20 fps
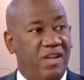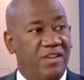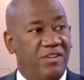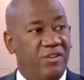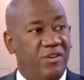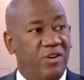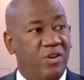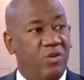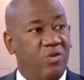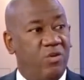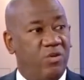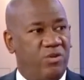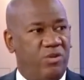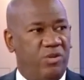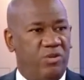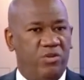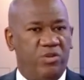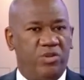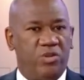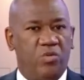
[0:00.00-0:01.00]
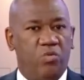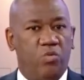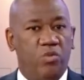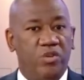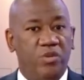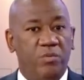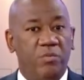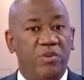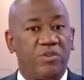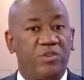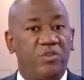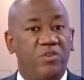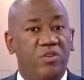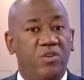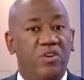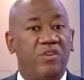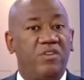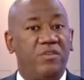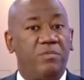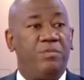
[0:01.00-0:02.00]
Nigerian Constitution, which must
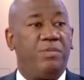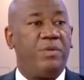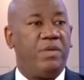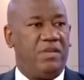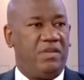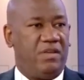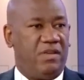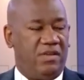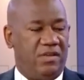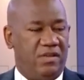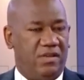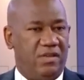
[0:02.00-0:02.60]
not be